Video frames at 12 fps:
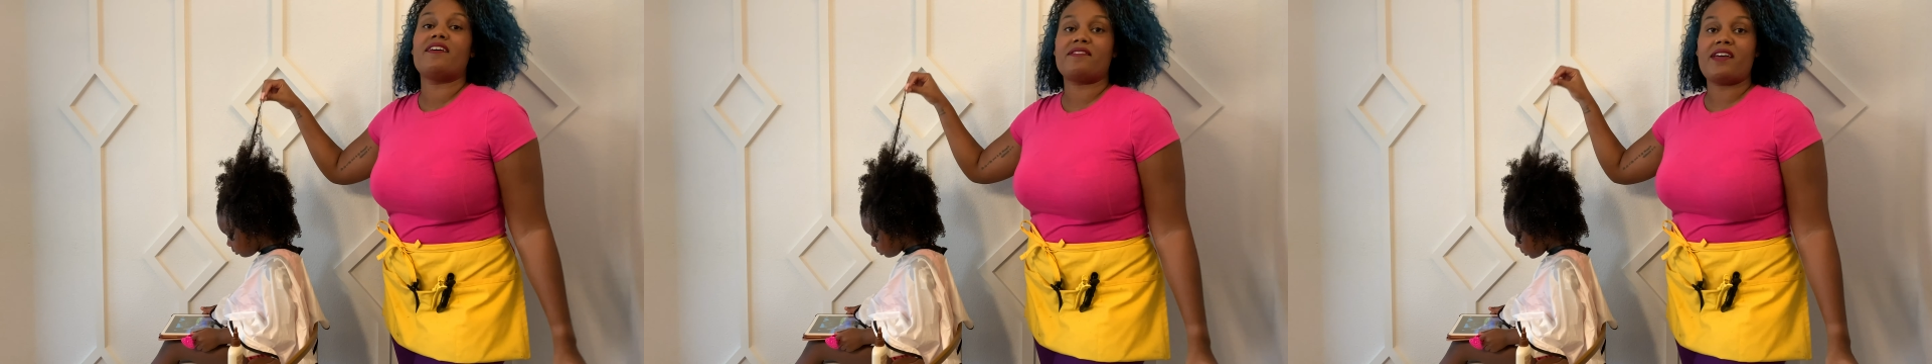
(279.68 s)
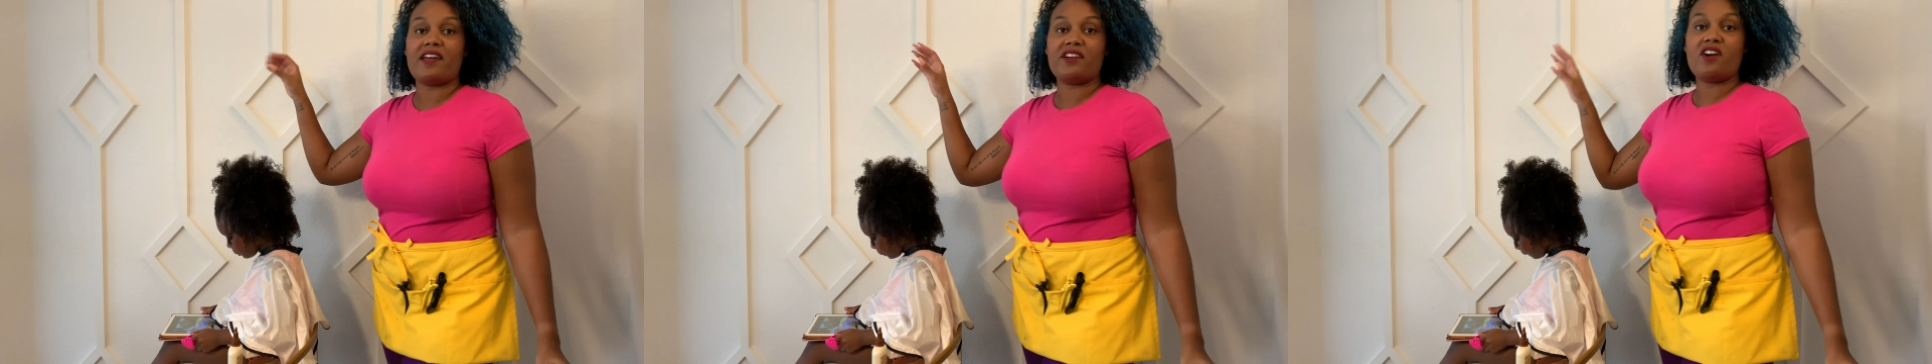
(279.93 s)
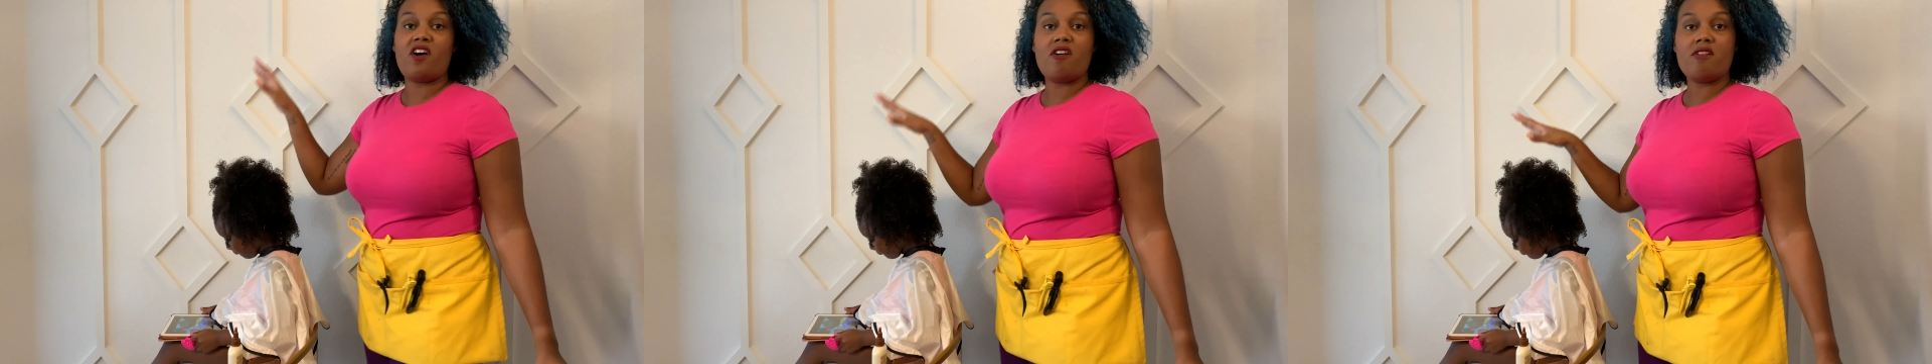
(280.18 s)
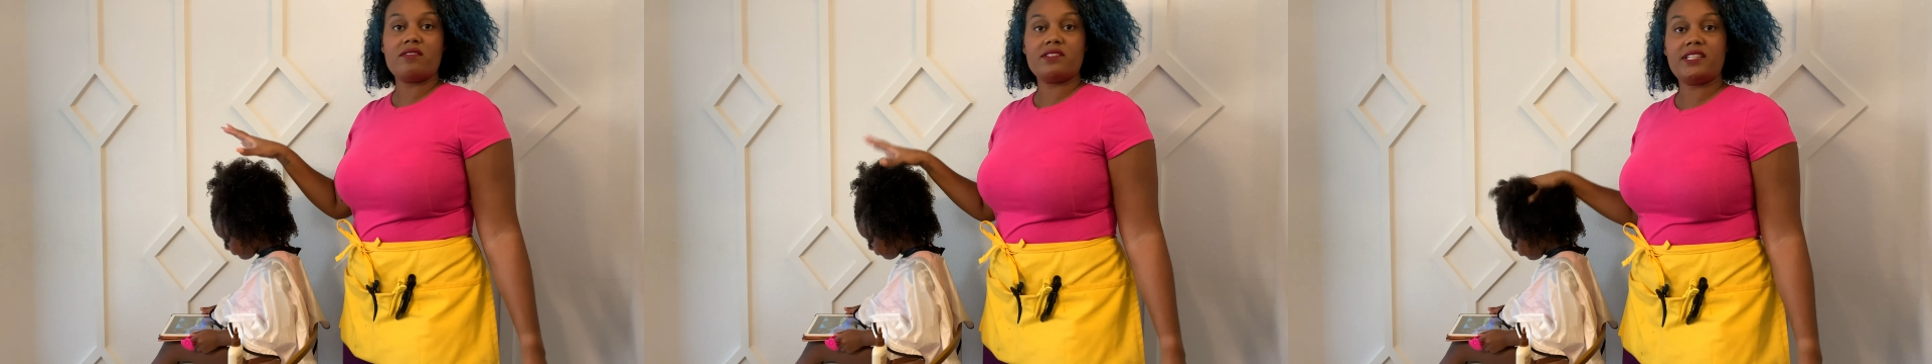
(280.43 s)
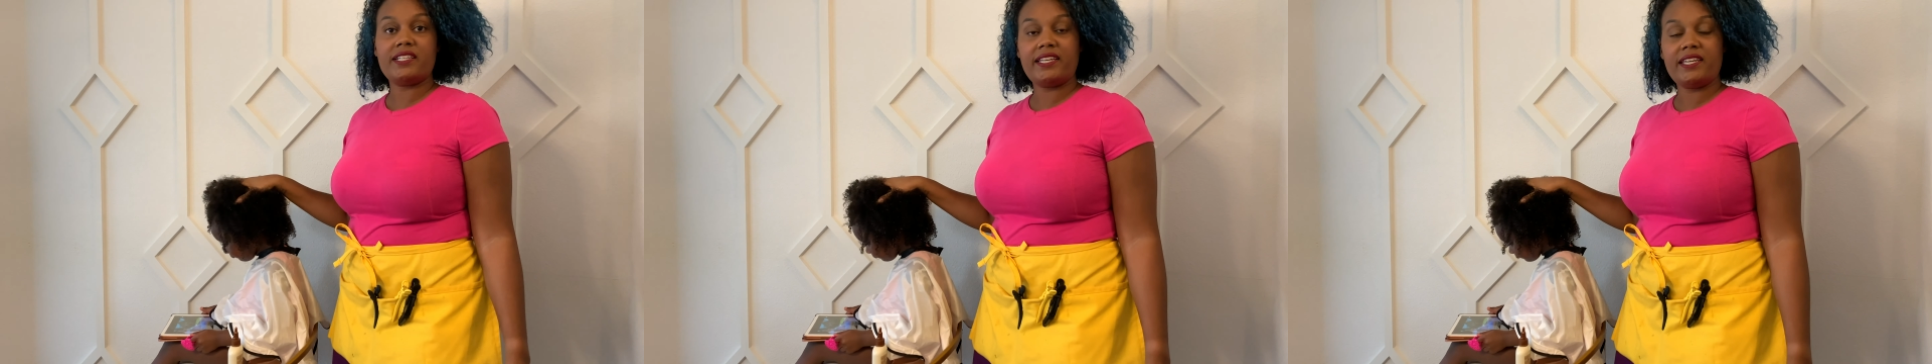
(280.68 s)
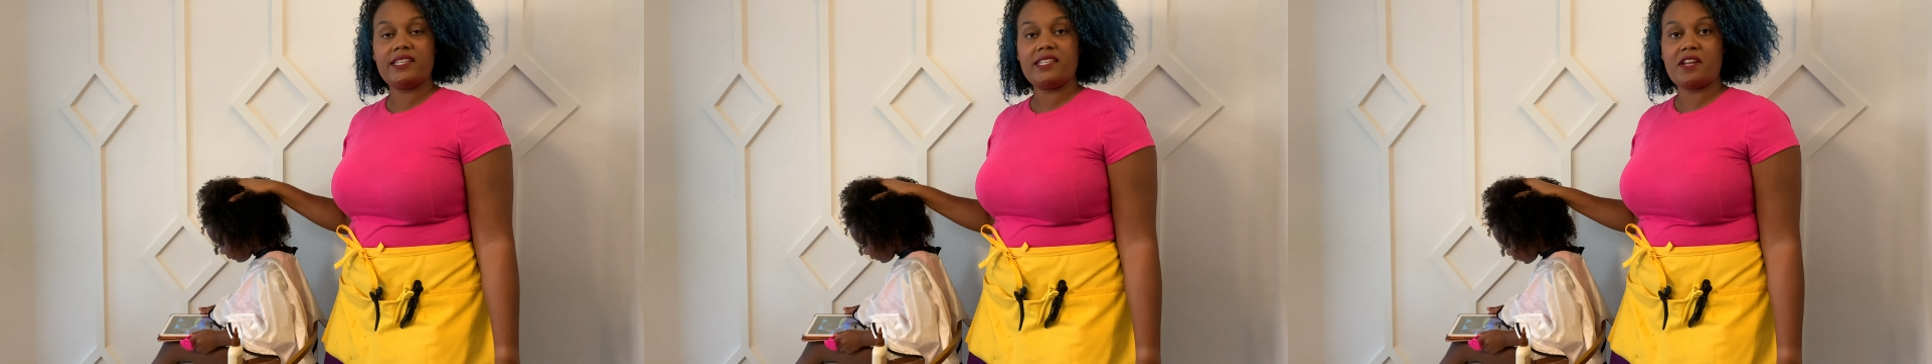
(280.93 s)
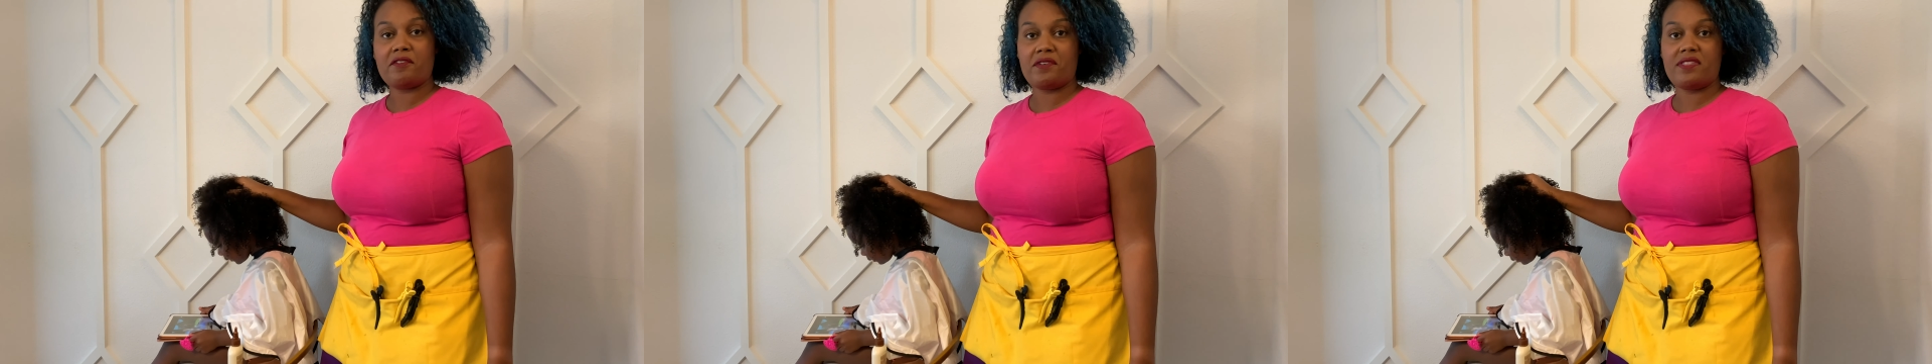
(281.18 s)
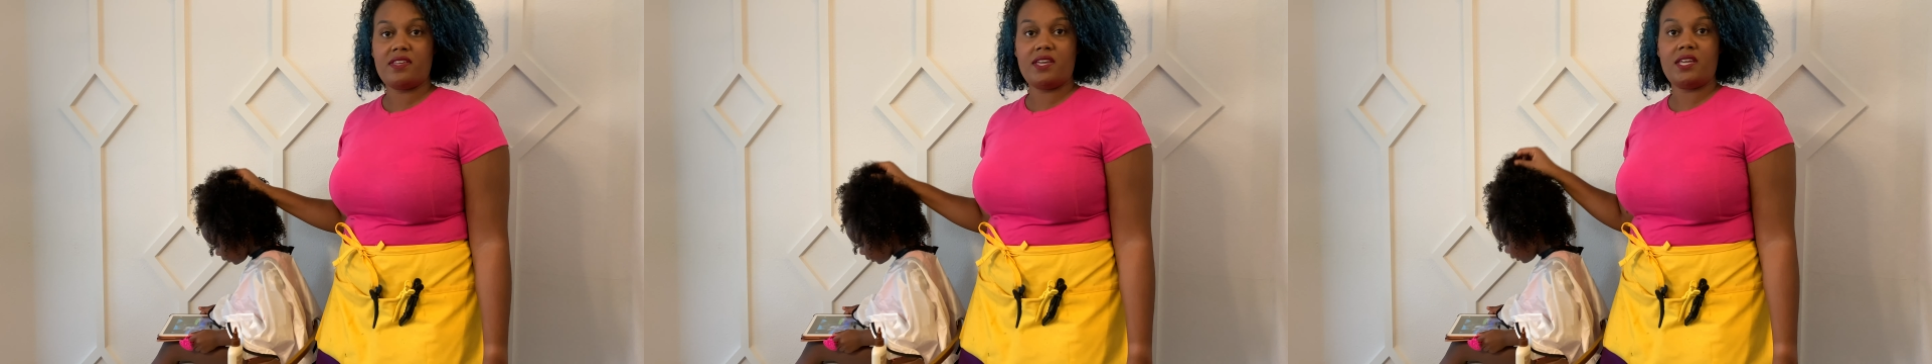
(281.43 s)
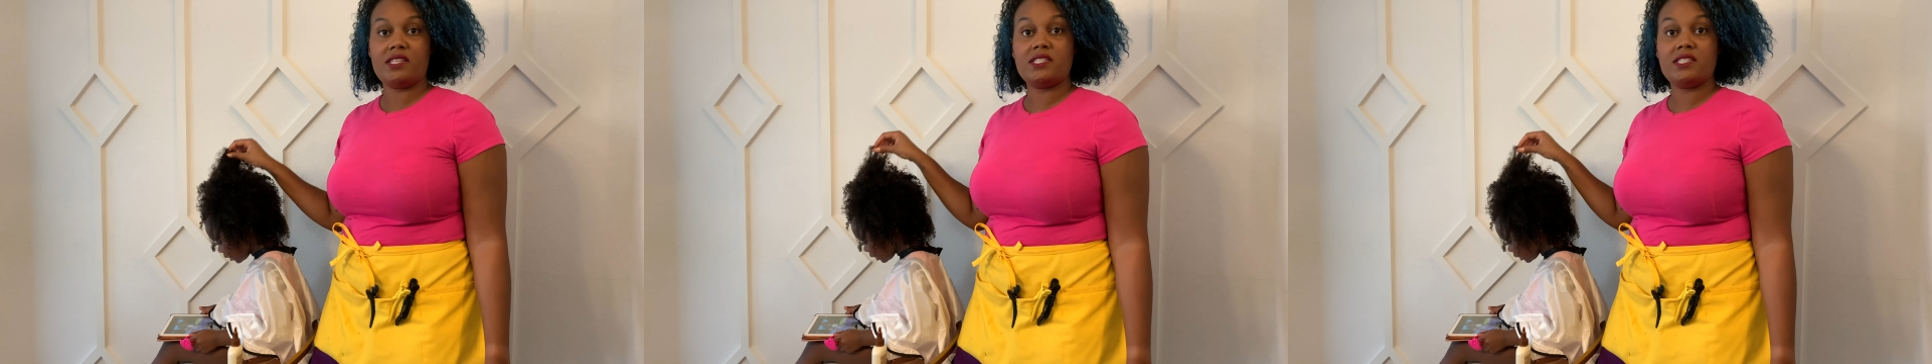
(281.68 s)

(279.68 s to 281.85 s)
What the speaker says: got her all clean and everything,